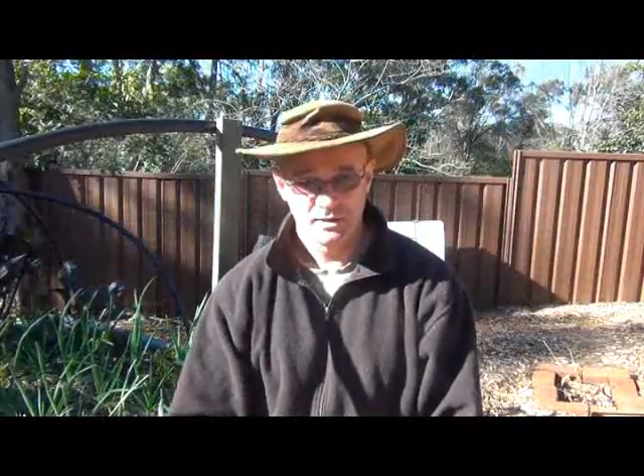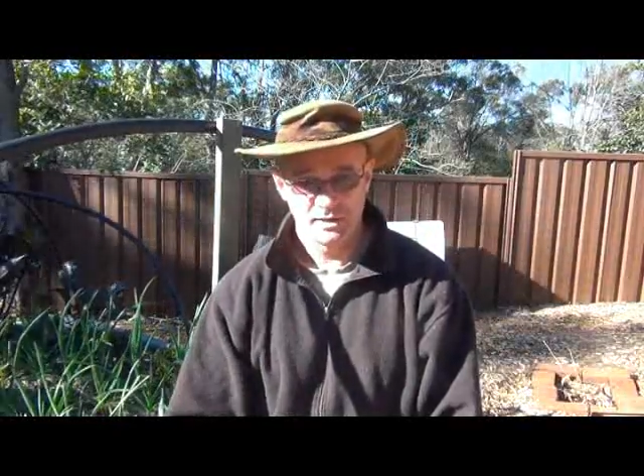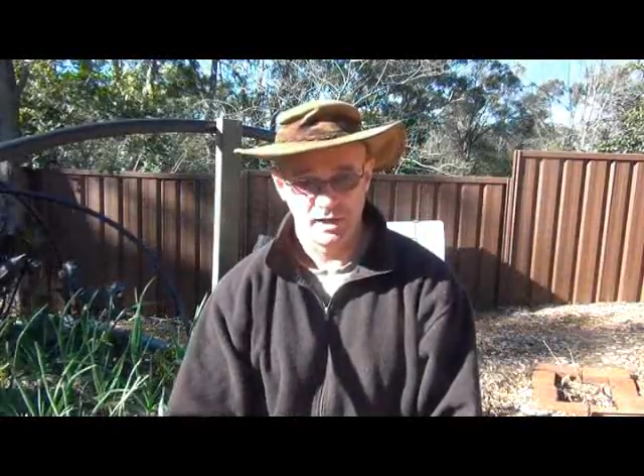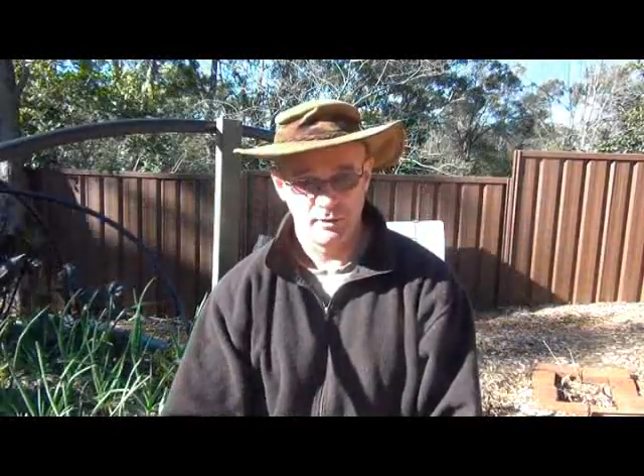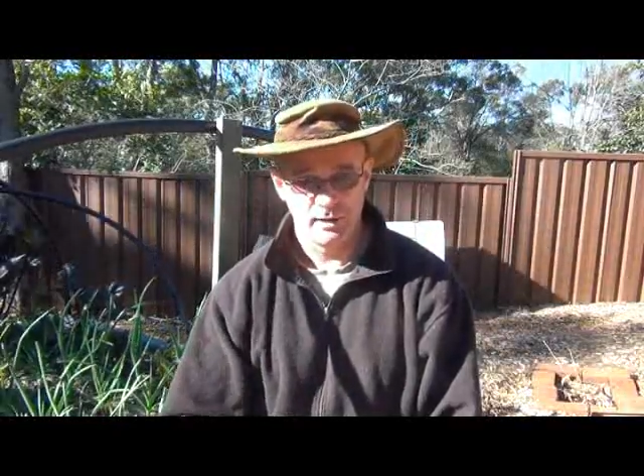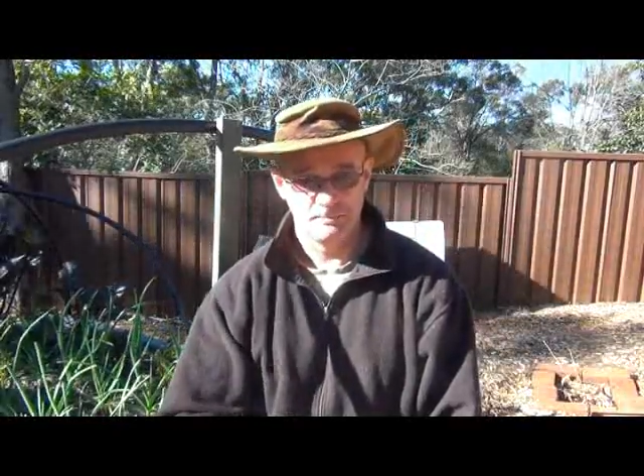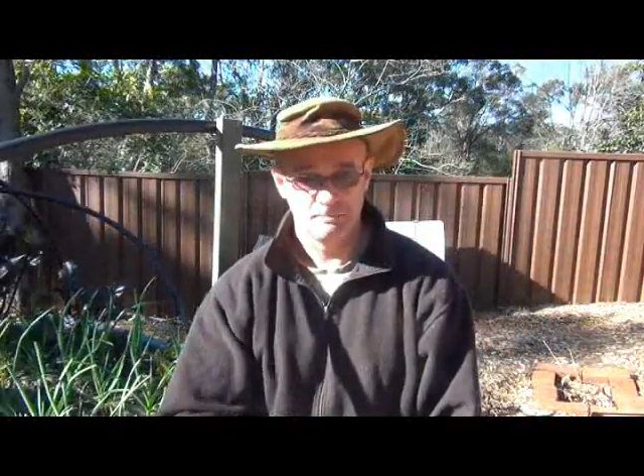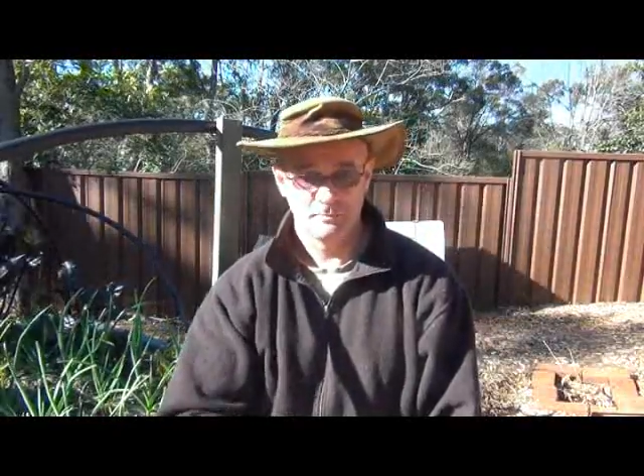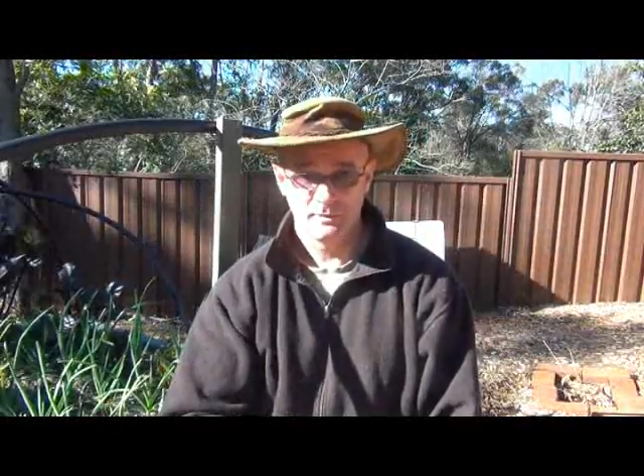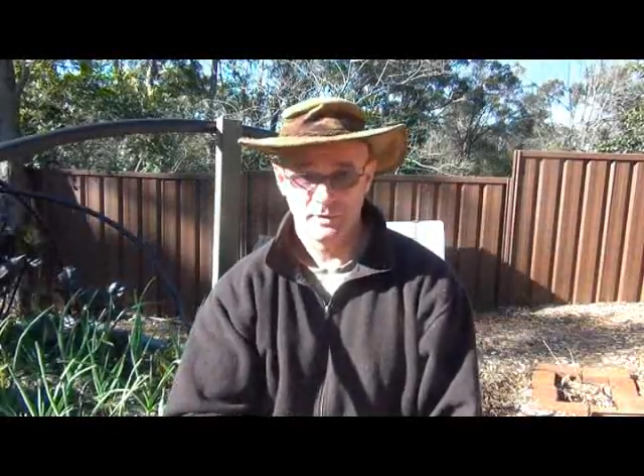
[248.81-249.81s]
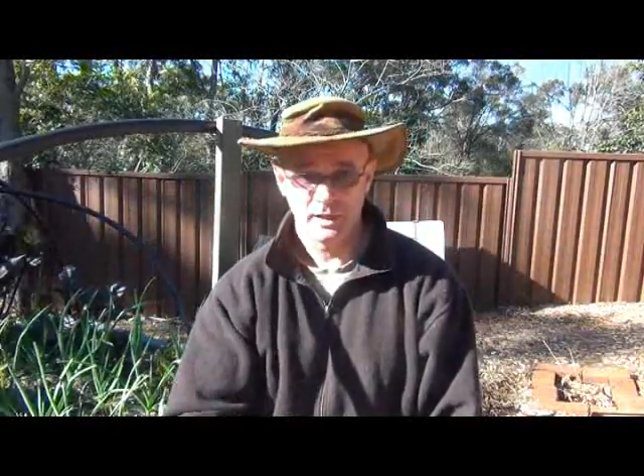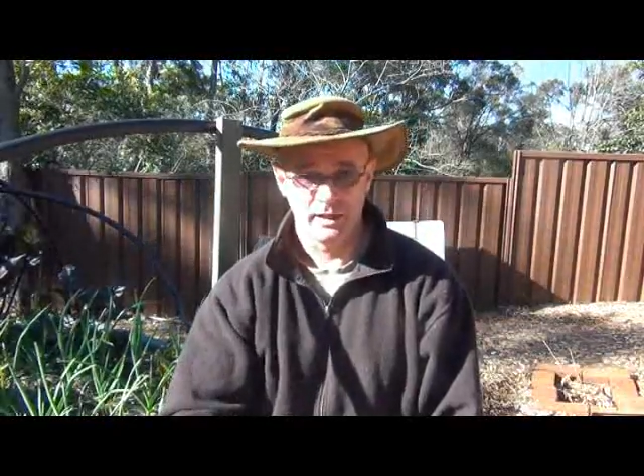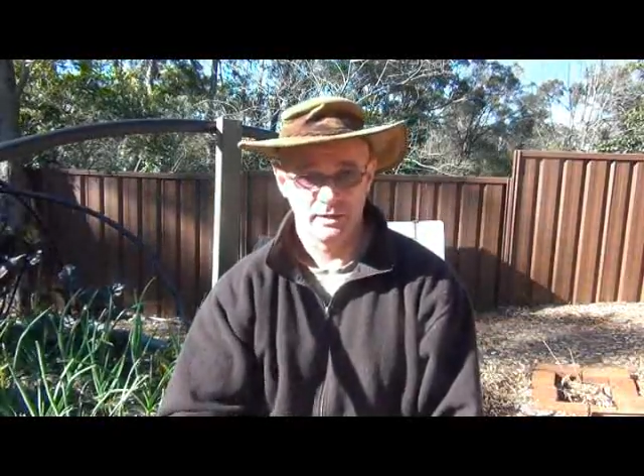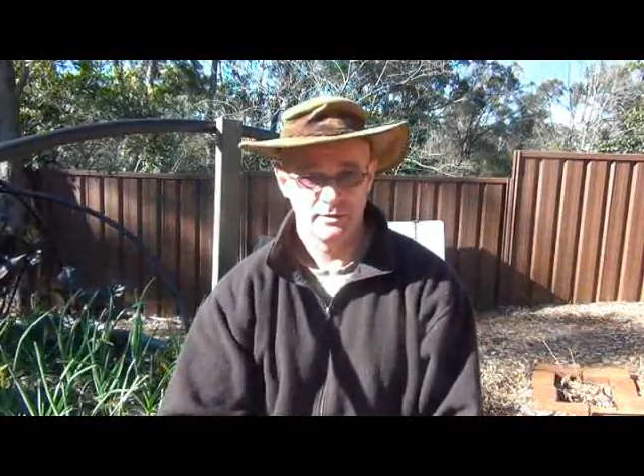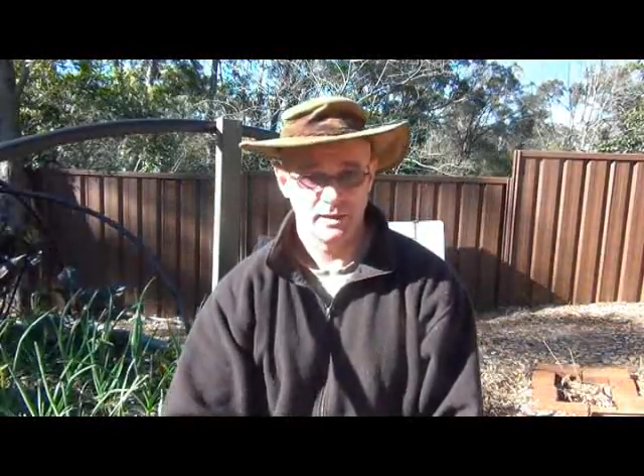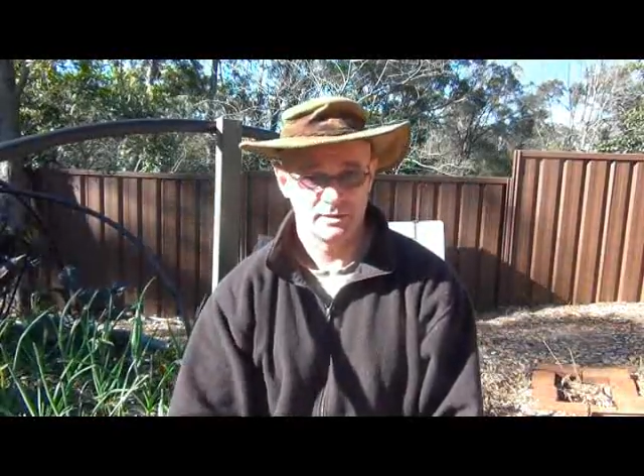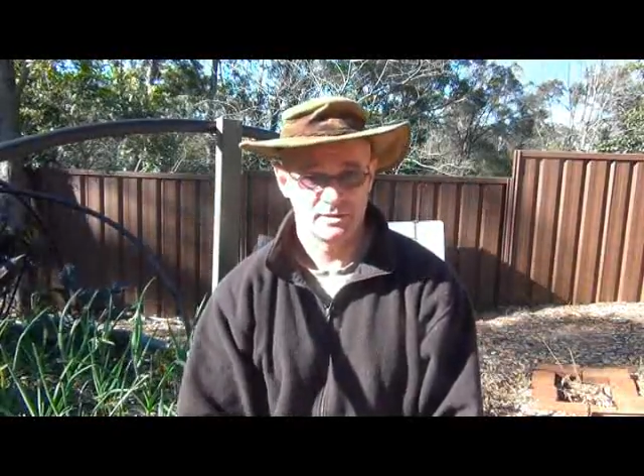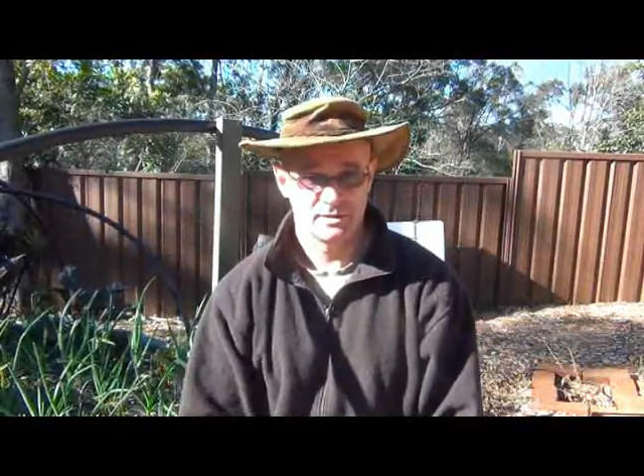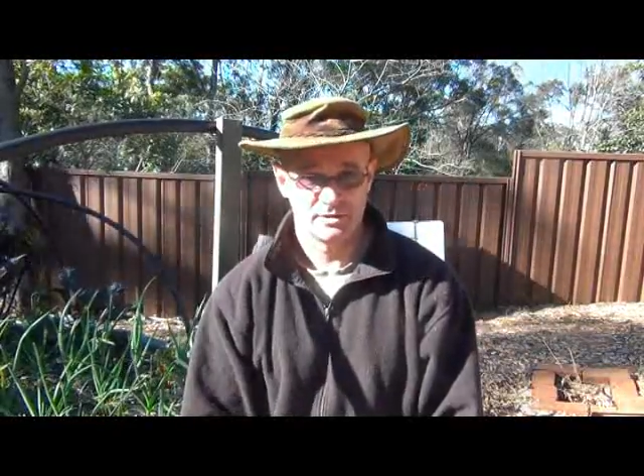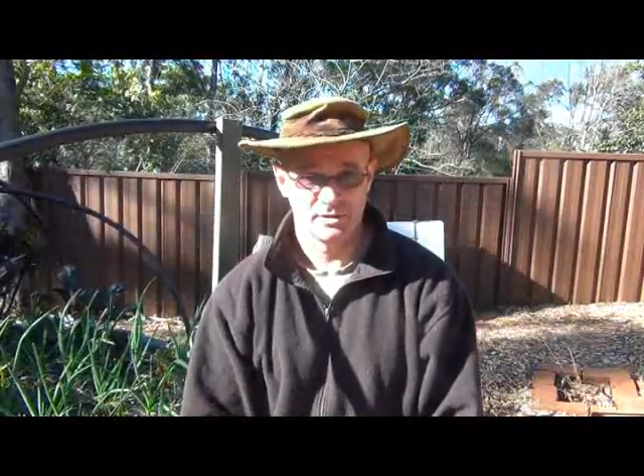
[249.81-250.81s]
So yeah,
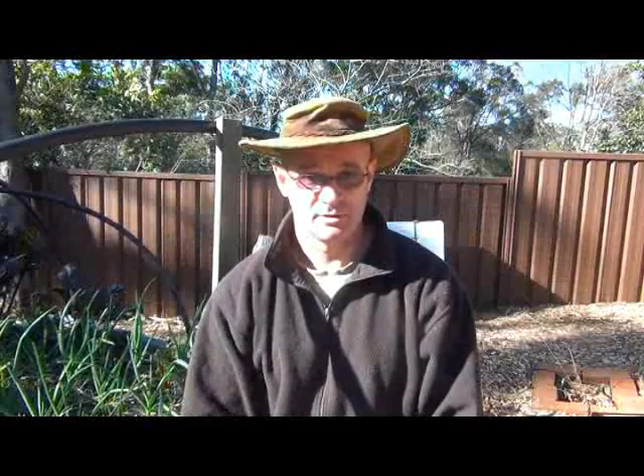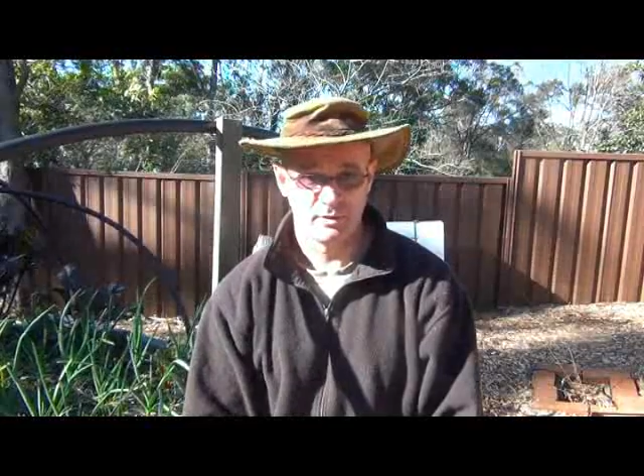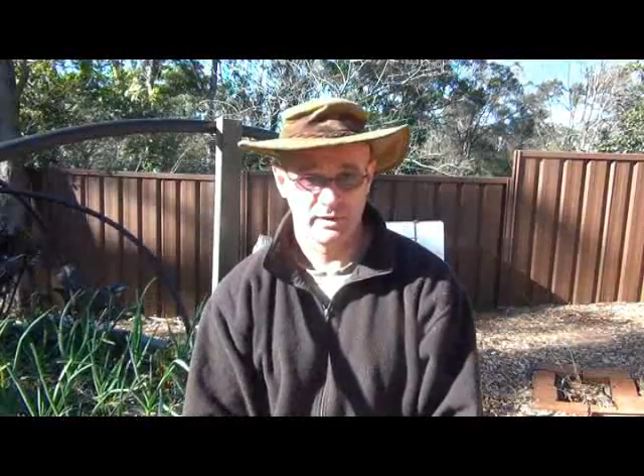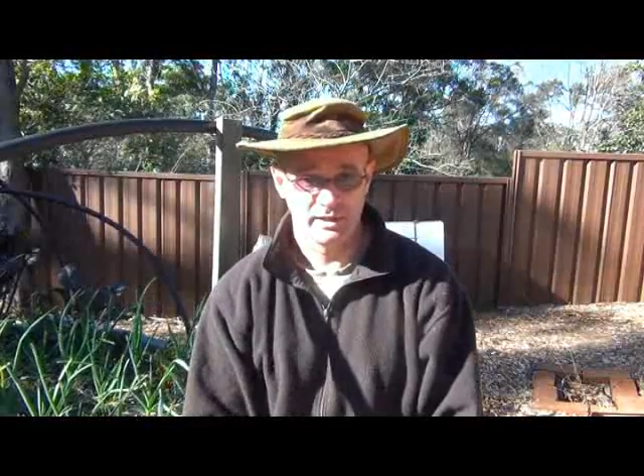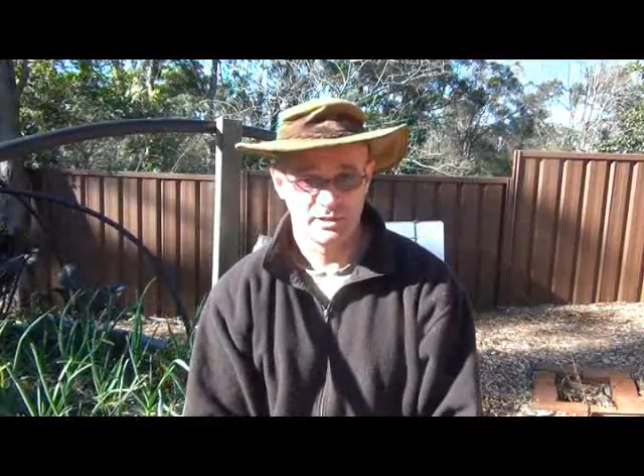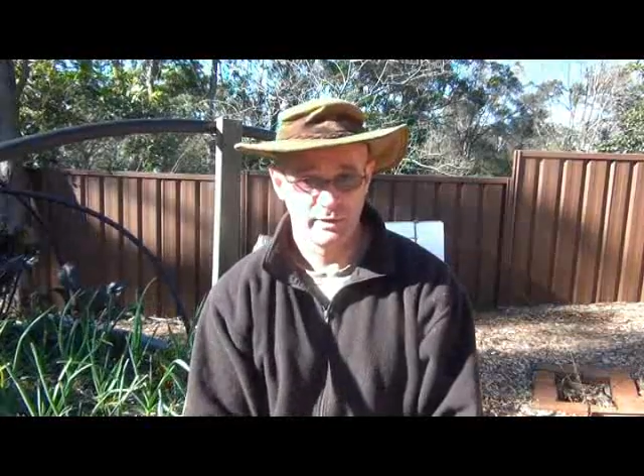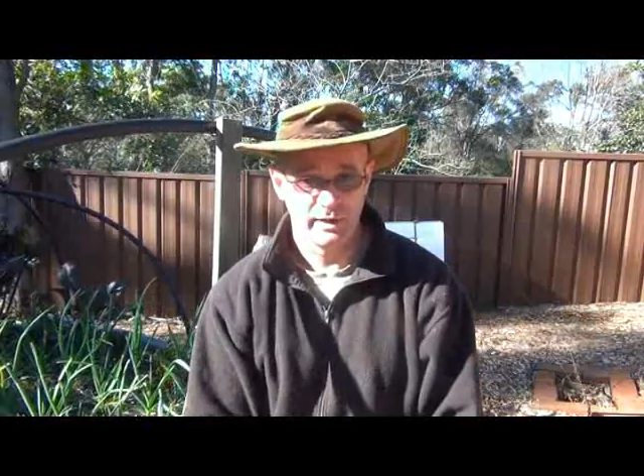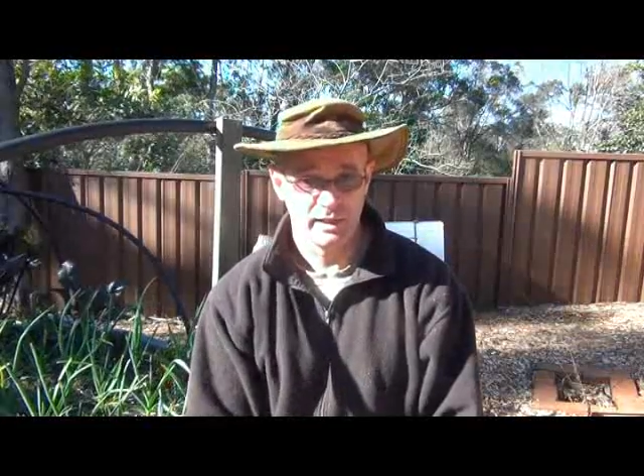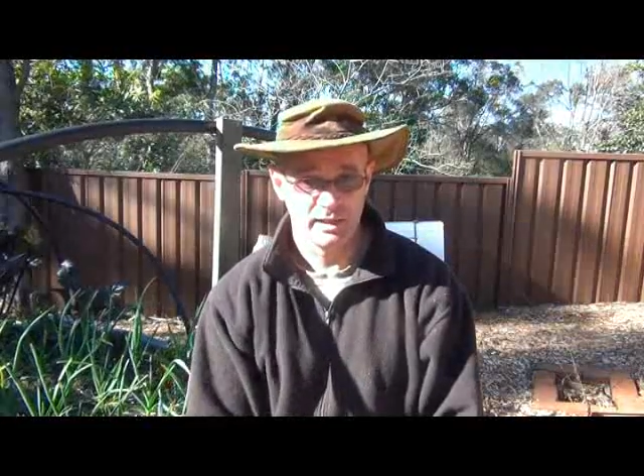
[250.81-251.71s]
that's just what they're doing,